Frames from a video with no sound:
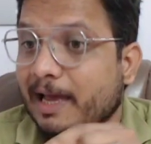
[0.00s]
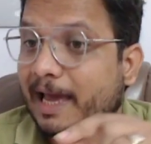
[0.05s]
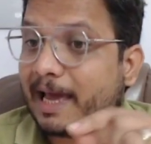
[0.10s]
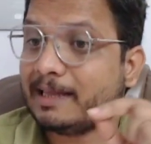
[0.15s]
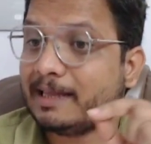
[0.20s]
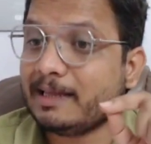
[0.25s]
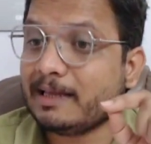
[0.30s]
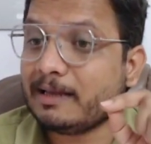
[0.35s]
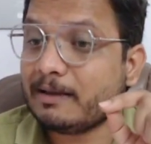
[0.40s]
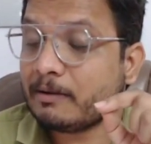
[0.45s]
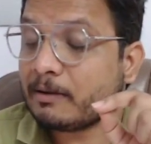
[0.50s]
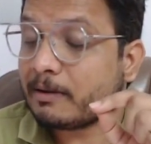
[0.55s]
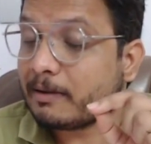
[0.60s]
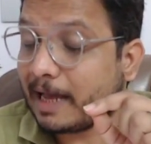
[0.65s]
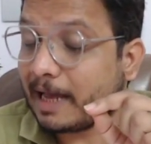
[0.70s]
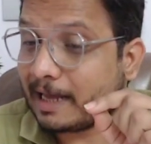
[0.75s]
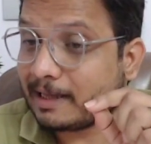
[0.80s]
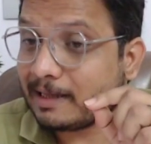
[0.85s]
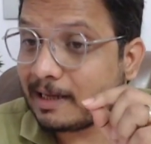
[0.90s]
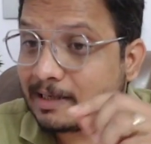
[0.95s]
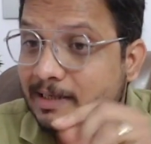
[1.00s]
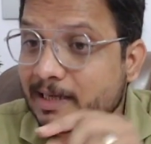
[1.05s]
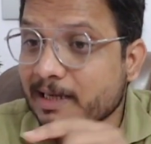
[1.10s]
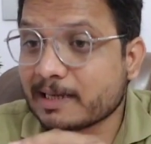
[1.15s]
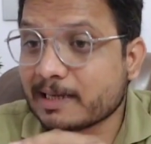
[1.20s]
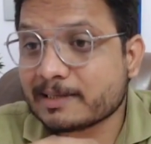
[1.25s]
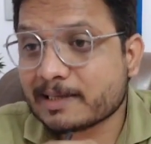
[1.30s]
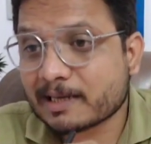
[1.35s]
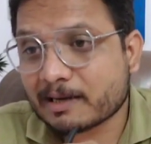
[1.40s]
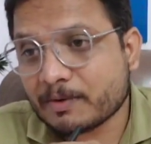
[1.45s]
energy
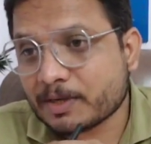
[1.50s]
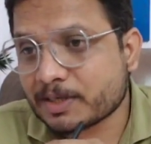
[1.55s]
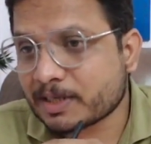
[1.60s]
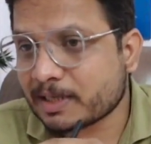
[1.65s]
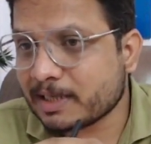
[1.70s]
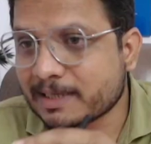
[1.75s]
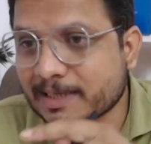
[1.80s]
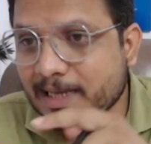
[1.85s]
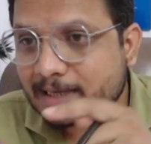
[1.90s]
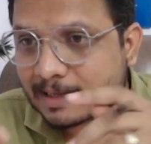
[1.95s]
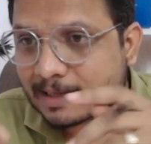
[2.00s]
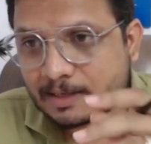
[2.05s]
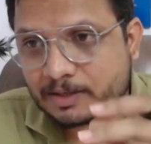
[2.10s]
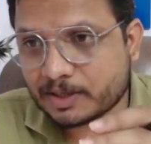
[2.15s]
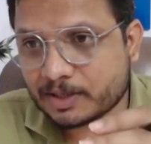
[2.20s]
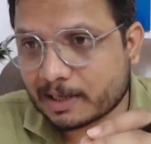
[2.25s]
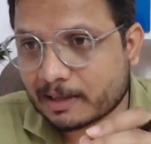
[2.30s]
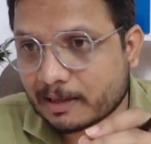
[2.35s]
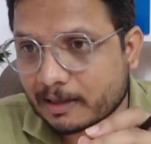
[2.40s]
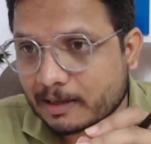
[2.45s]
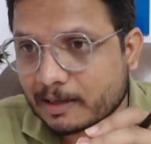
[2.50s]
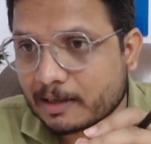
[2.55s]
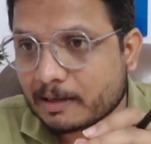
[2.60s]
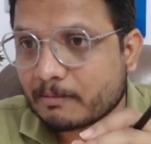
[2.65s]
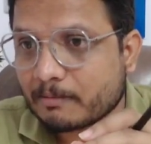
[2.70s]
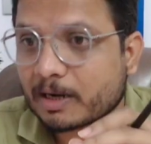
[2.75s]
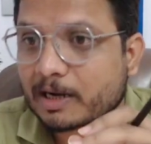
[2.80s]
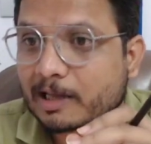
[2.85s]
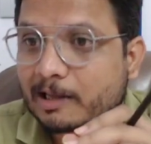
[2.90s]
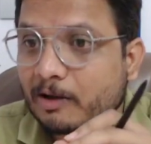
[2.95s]
conservation is essential.
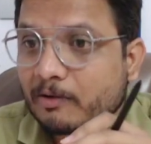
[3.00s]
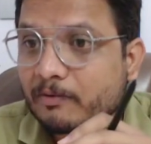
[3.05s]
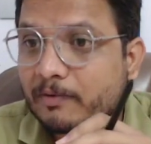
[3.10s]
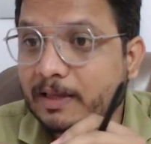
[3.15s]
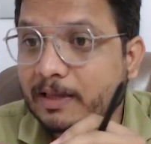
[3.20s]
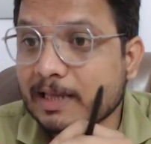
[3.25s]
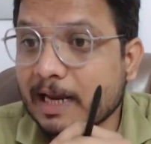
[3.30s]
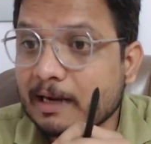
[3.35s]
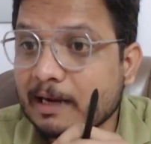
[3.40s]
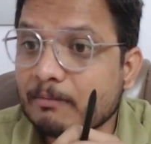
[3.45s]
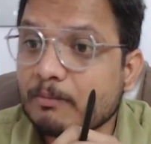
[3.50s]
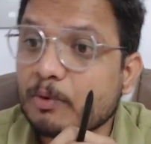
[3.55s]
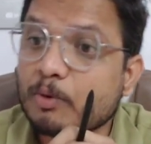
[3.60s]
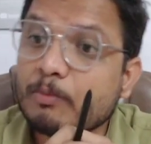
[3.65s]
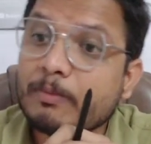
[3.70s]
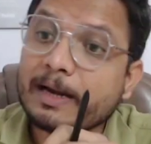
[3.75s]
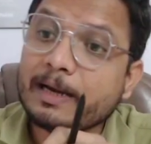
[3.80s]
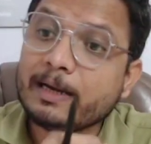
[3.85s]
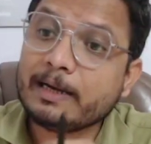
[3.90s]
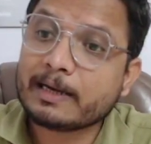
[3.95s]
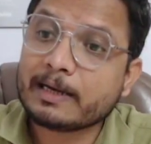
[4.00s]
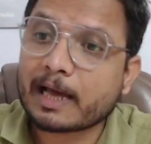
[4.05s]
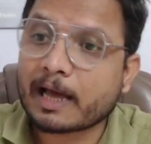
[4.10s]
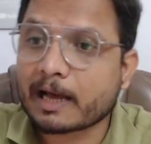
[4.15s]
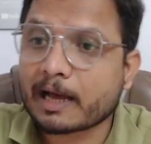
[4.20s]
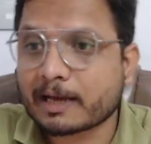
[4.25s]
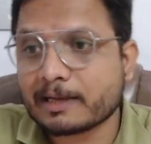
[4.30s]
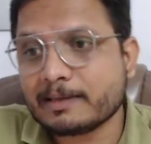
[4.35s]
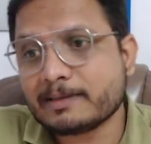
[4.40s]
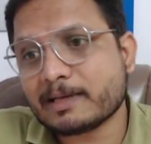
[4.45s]
But along with that,
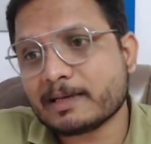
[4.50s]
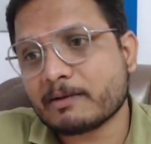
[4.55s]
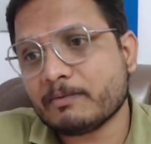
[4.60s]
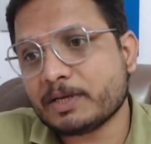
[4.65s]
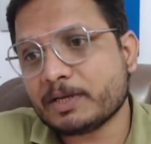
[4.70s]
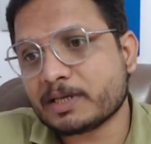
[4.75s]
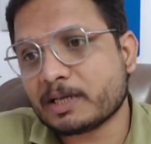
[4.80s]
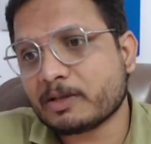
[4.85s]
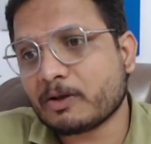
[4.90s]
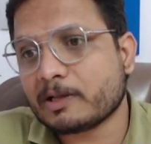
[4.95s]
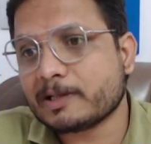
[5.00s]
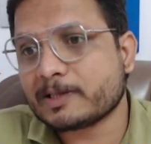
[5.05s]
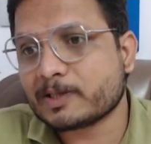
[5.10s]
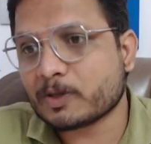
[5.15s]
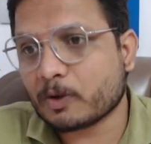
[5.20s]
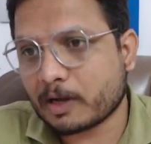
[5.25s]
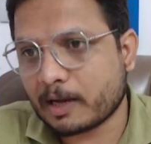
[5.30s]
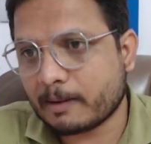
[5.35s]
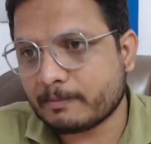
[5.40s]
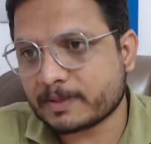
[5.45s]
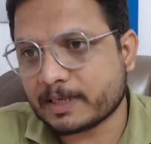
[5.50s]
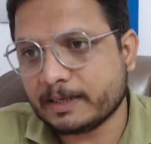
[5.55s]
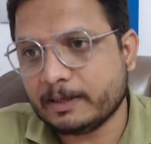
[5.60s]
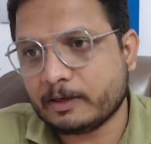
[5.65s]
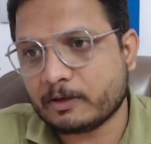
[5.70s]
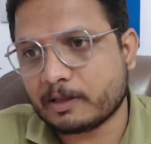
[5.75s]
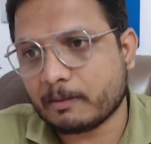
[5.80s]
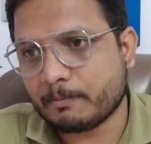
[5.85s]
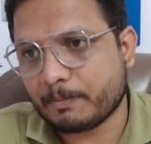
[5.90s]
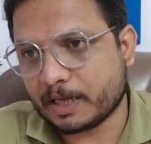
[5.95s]
momenta conservation also comes
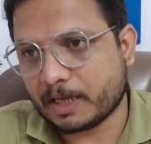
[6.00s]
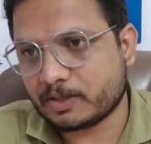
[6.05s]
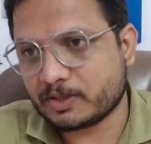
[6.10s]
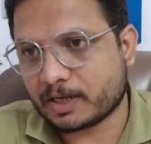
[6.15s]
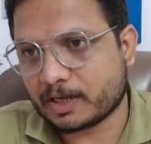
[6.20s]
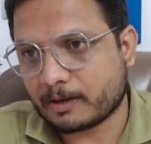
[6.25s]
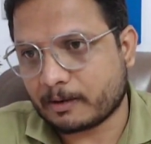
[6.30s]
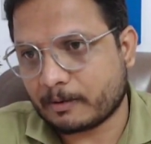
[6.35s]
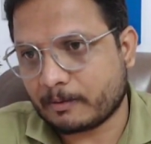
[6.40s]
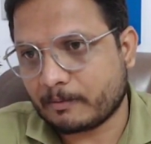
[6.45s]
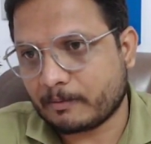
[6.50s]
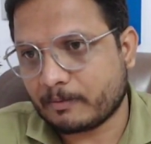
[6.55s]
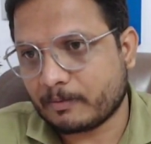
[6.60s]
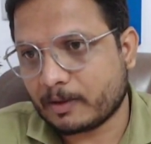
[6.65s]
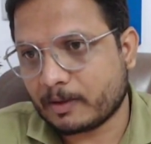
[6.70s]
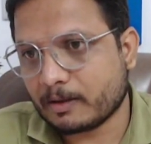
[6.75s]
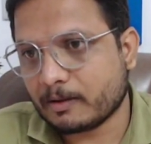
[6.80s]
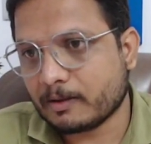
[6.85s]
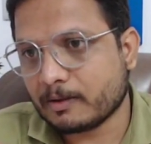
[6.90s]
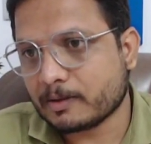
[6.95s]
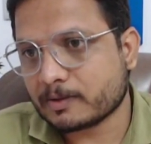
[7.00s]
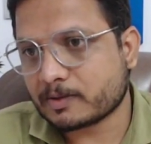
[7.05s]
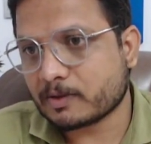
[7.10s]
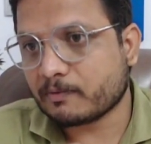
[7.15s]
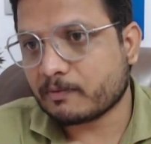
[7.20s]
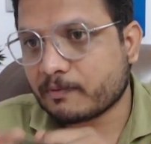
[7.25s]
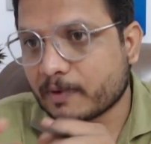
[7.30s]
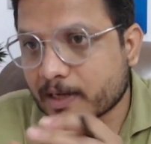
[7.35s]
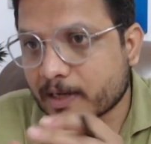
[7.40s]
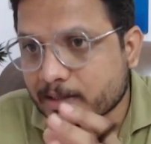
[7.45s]
into the picture.
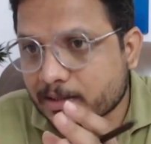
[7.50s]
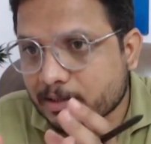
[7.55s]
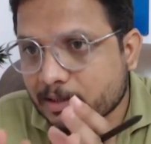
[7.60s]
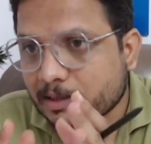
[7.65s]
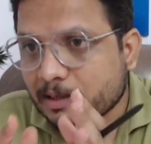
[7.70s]
So first